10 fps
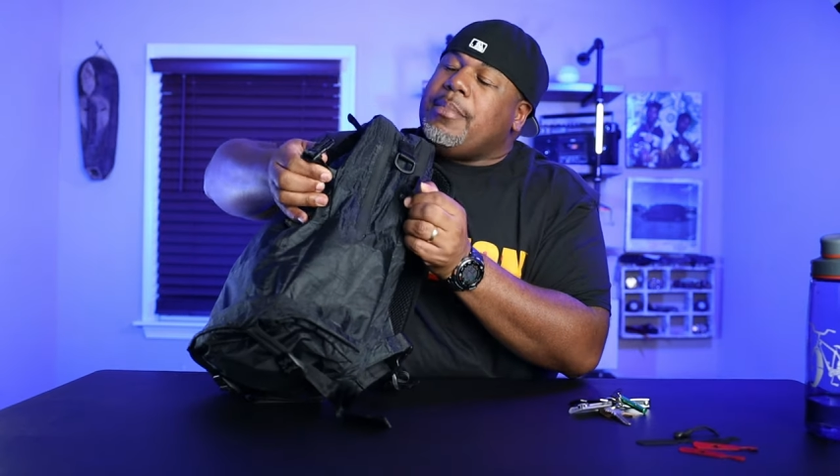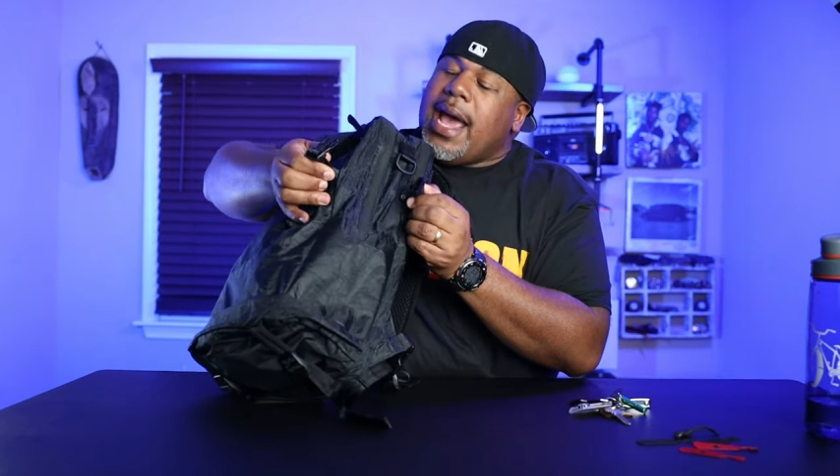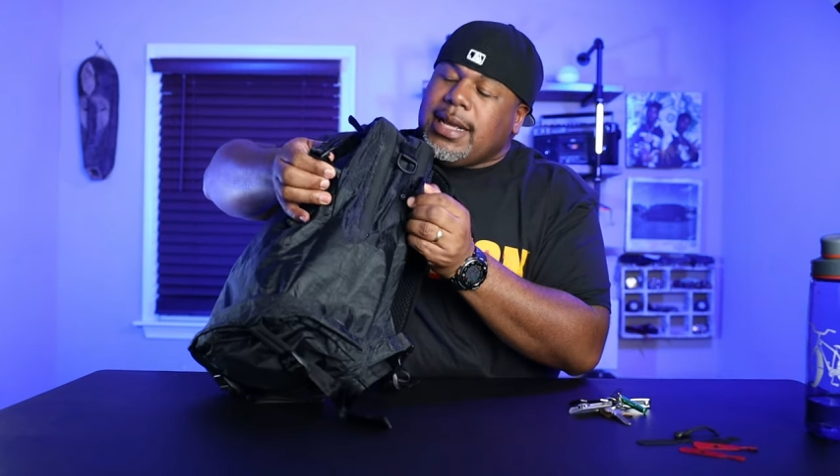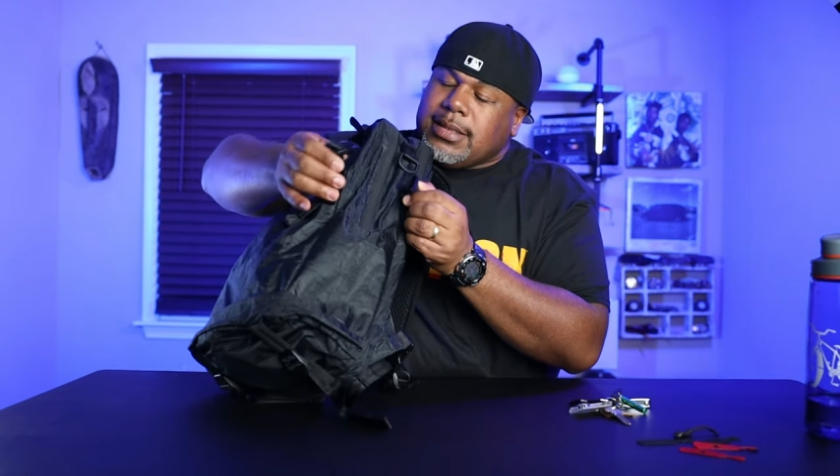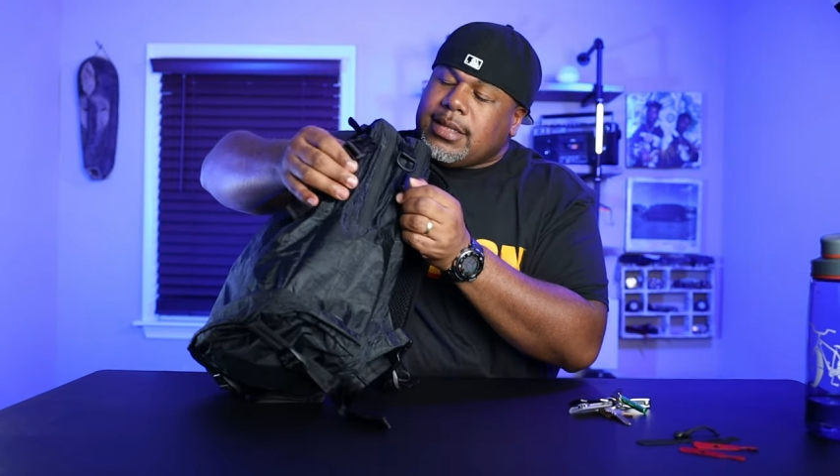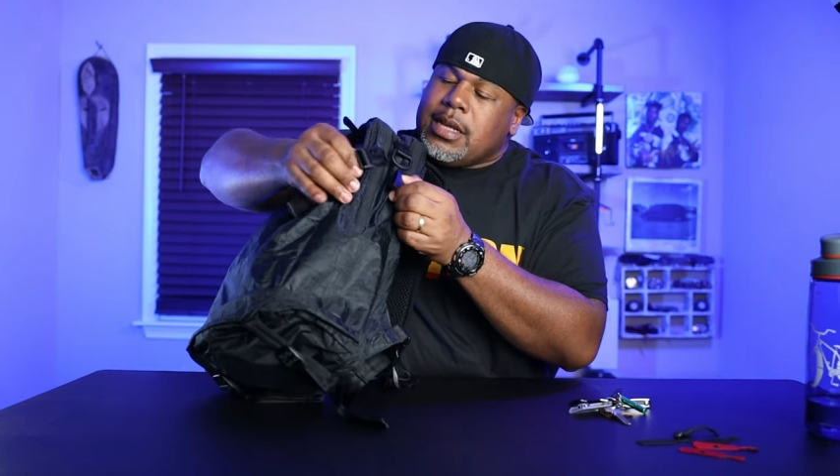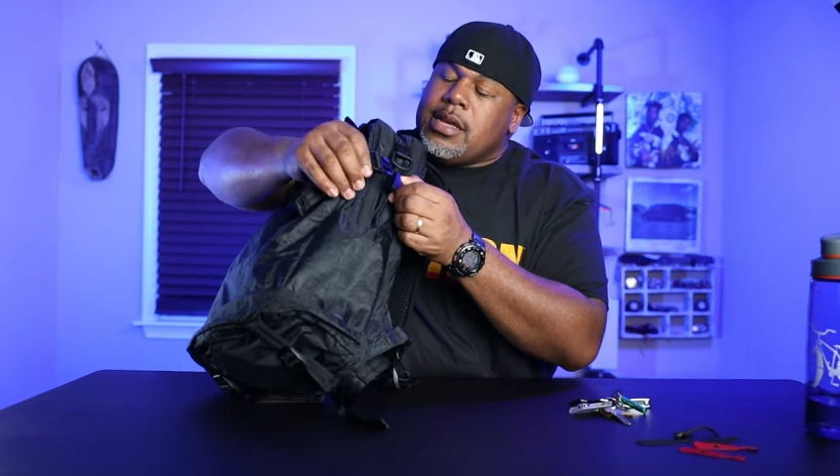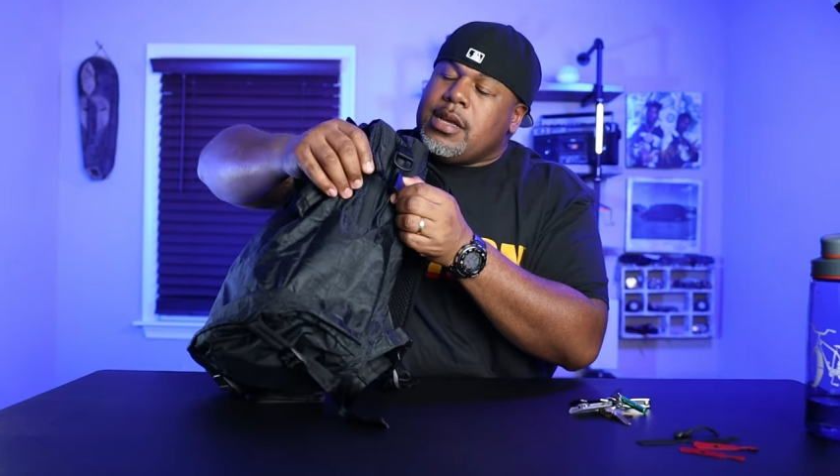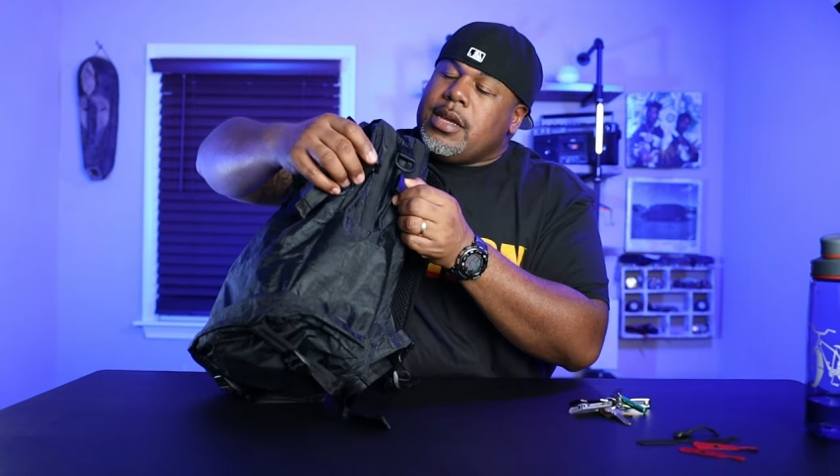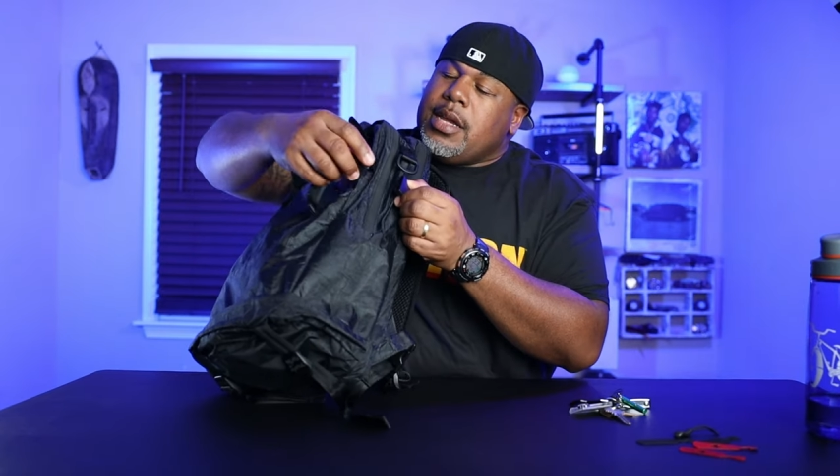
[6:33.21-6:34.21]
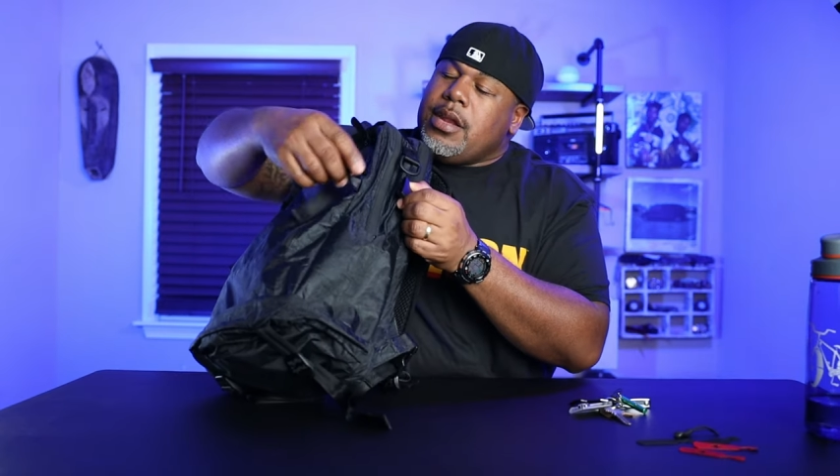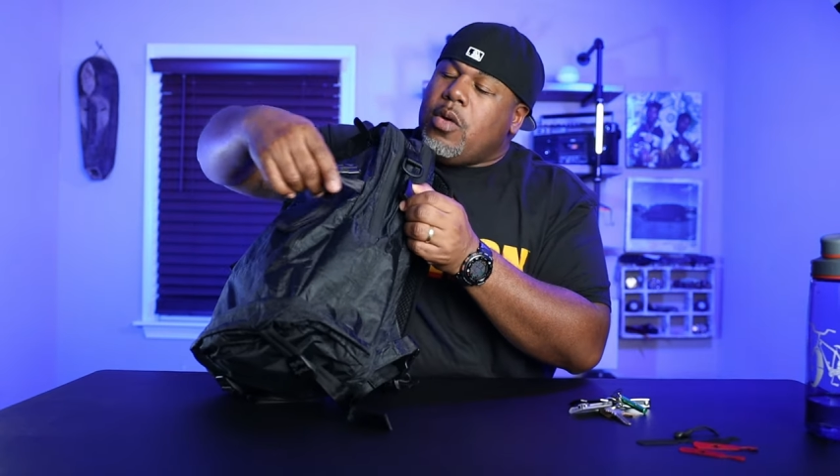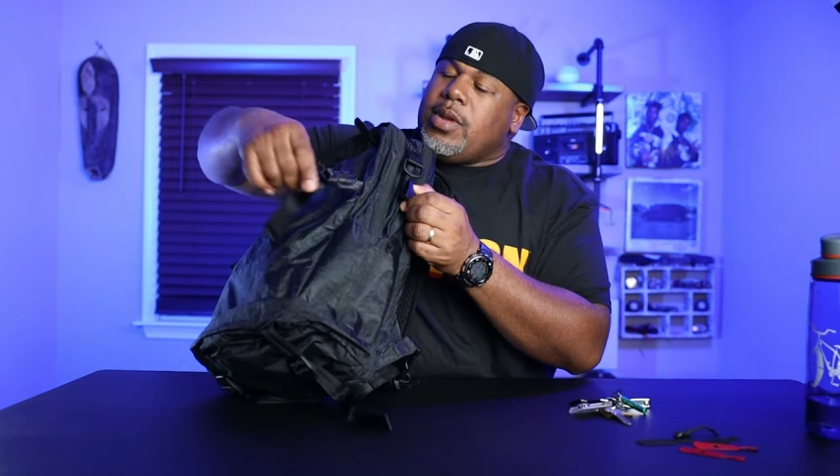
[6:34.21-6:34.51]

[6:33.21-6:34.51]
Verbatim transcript: Nice, you know,